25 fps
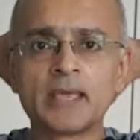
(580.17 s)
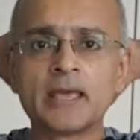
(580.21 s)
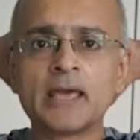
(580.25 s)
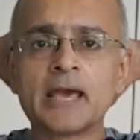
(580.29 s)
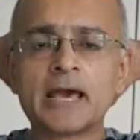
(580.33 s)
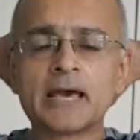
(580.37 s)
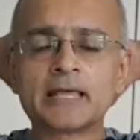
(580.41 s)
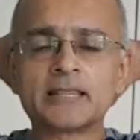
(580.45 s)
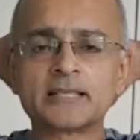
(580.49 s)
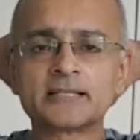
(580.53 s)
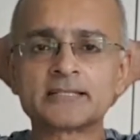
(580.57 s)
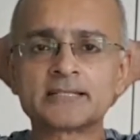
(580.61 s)

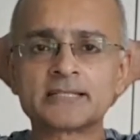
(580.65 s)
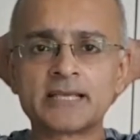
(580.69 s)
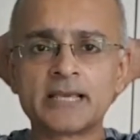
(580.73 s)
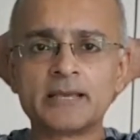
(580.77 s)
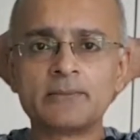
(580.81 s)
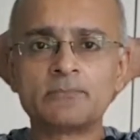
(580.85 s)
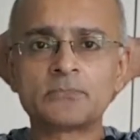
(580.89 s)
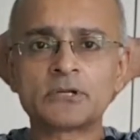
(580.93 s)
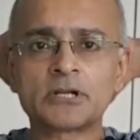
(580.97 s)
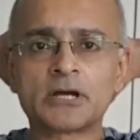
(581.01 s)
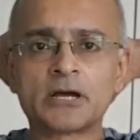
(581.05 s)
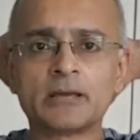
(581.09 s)
At the
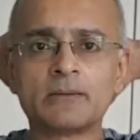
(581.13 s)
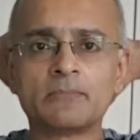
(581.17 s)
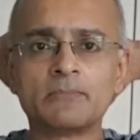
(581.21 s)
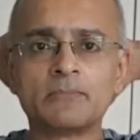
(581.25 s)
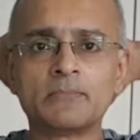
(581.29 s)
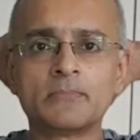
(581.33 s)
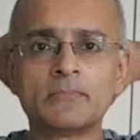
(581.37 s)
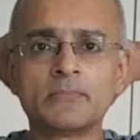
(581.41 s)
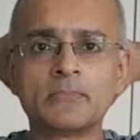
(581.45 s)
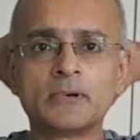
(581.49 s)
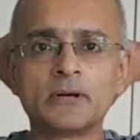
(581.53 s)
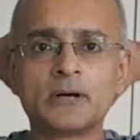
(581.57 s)
same time,
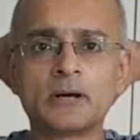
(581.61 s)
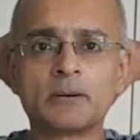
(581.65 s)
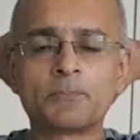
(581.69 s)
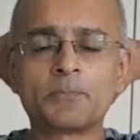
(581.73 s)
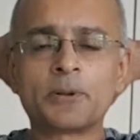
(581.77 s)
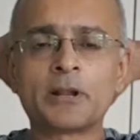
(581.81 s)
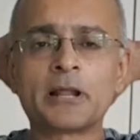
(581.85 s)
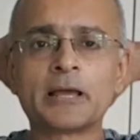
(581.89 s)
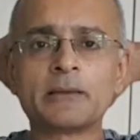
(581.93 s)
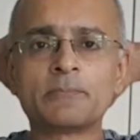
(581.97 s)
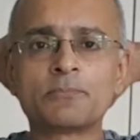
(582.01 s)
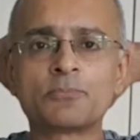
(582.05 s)

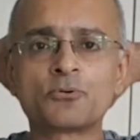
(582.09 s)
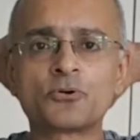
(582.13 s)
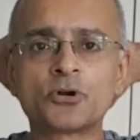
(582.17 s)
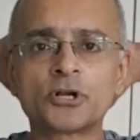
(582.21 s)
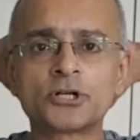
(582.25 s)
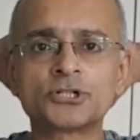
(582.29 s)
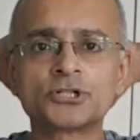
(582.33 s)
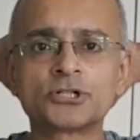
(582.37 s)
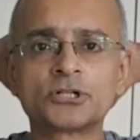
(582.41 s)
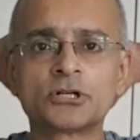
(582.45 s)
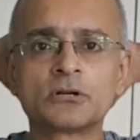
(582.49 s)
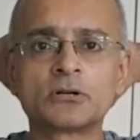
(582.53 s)
apply
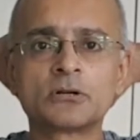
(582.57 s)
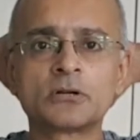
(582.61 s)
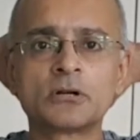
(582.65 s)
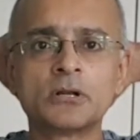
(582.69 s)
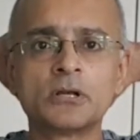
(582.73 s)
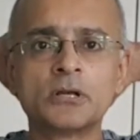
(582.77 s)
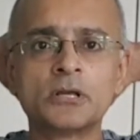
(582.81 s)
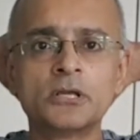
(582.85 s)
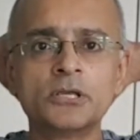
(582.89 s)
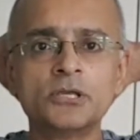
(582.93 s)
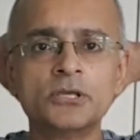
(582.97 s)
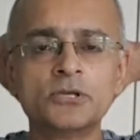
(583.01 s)
pressure
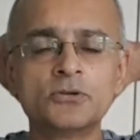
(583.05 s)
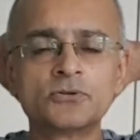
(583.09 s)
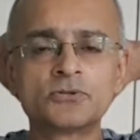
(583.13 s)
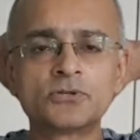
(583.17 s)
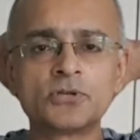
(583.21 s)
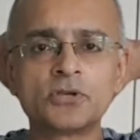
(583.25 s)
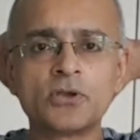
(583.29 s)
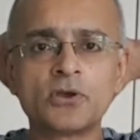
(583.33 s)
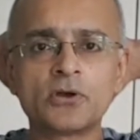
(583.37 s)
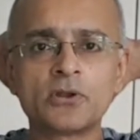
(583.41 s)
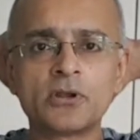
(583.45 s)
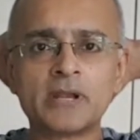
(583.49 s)

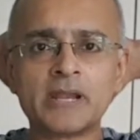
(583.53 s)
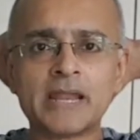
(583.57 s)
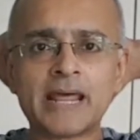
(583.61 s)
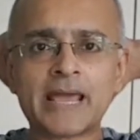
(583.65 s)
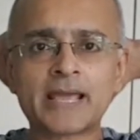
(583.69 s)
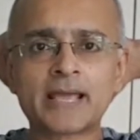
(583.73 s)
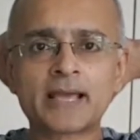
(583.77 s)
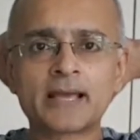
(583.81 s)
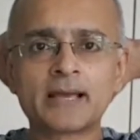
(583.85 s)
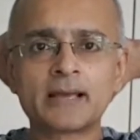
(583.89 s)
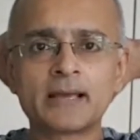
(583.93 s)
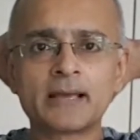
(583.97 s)
using your
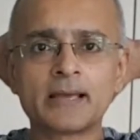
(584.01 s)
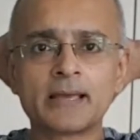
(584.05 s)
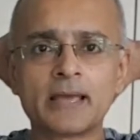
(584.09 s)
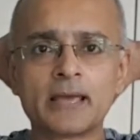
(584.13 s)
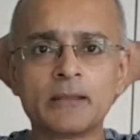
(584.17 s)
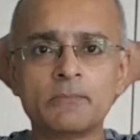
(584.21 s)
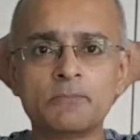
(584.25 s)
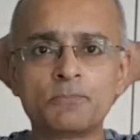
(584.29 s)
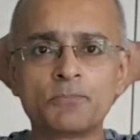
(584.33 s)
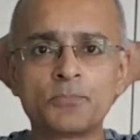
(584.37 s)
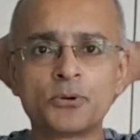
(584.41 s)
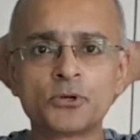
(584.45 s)
neck
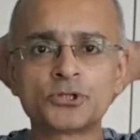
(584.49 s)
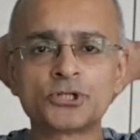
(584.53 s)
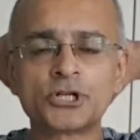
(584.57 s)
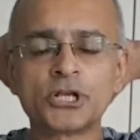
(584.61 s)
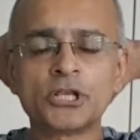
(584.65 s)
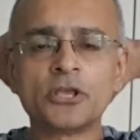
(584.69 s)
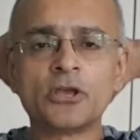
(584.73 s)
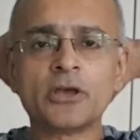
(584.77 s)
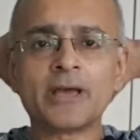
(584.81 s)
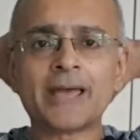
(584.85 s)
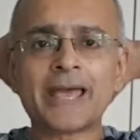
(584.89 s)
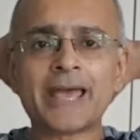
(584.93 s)
and pushing
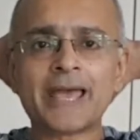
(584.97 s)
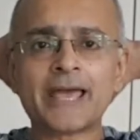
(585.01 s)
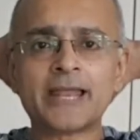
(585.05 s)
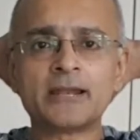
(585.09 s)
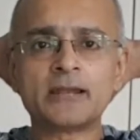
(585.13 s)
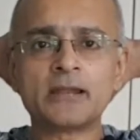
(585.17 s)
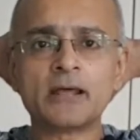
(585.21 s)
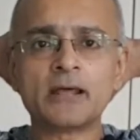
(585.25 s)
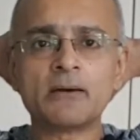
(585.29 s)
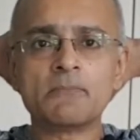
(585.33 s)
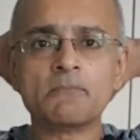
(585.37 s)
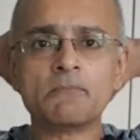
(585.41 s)
your
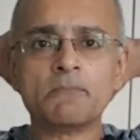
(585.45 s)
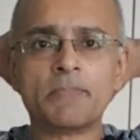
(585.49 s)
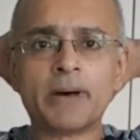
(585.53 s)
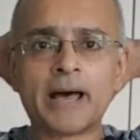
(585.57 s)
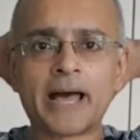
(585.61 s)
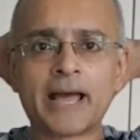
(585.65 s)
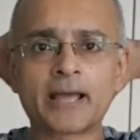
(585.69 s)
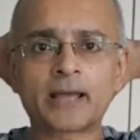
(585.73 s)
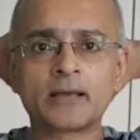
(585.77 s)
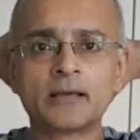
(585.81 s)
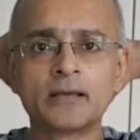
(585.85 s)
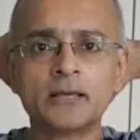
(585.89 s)
head
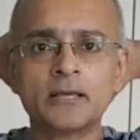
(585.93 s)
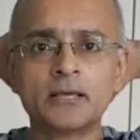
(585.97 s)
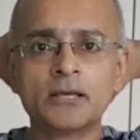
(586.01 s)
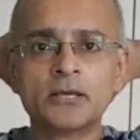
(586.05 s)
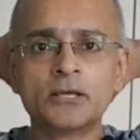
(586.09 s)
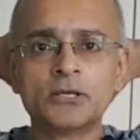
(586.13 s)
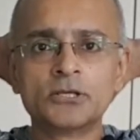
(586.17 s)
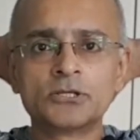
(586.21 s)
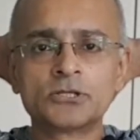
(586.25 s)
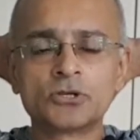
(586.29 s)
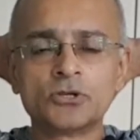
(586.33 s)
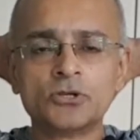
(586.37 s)
back.
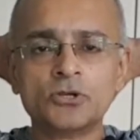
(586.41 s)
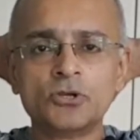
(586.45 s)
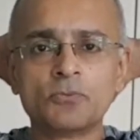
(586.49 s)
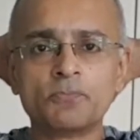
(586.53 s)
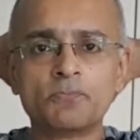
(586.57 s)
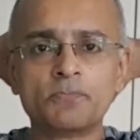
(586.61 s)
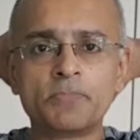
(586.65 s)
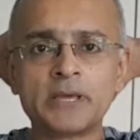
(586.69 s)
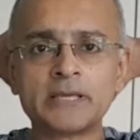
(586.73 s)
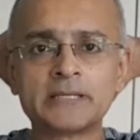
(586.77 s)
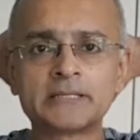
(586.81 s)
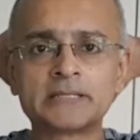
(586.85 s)
So you're
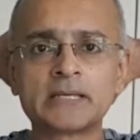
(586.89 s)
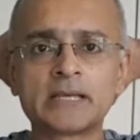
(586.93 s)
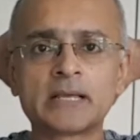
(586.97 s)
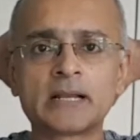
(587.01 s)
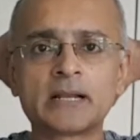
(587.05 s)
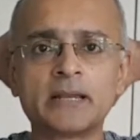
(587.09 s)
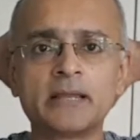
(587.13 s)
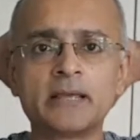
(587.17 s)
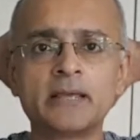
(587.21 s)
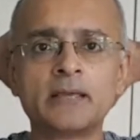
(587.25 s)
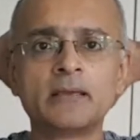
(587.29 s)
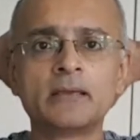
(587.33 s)

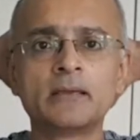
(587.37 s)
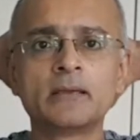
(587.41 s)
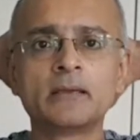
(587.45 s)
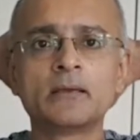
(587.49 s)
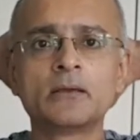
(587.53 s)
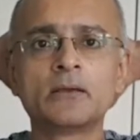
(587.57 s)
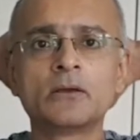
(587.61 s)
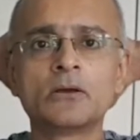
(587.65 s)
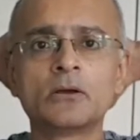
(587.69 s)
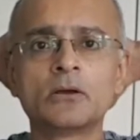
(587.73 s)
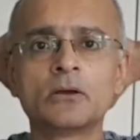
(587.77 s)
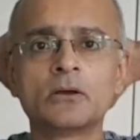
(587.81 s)
basically
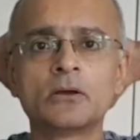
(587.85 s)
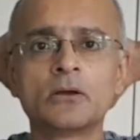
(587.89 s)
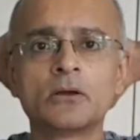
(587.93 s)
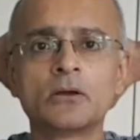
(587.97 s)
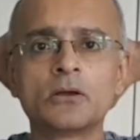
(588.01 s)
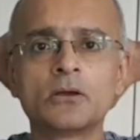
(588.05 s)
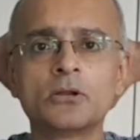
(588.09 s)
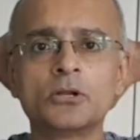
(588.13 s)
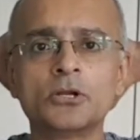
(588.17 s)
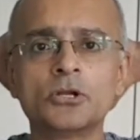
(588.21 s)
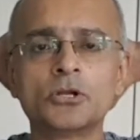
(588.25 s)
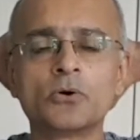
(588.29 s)

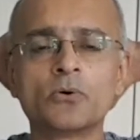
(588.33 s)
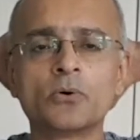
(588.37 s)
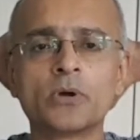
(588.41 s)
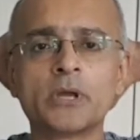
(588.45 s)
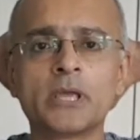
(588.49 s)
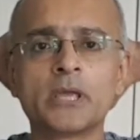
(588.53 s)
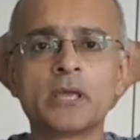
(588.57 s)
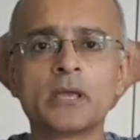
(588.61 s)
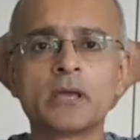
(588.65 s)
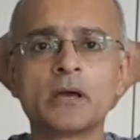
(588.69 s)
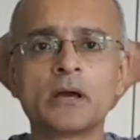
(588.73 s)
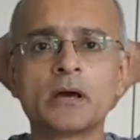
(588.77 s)

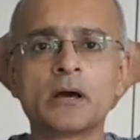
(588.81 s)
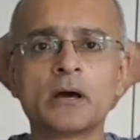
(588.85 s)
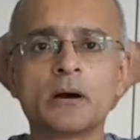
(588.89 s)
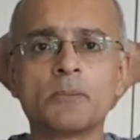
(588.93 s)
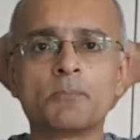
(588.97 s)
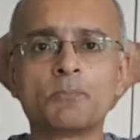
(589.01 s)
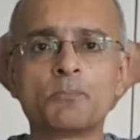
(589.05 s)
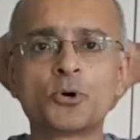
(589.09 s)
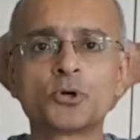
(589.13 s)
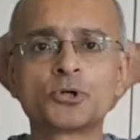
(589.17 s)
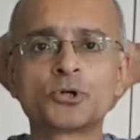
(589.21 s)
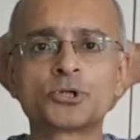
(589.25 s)
doing a
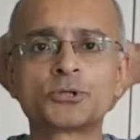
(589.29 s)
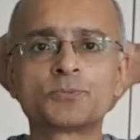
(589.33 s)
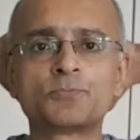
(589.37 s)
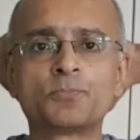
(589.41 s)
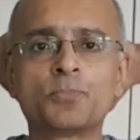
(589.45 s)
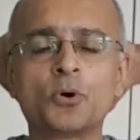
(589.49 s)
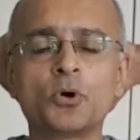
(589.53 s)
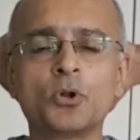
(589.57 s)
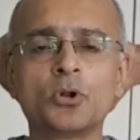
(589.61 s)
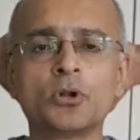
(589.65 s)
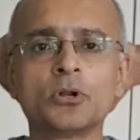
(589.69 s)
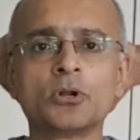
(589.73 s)

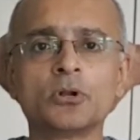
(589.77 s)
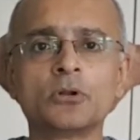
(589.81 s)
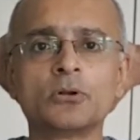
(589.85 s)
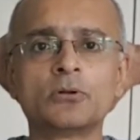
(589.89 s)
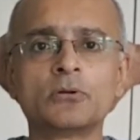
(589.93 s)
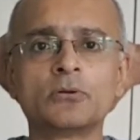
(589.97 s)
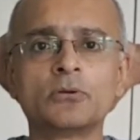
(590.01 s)
push-pull.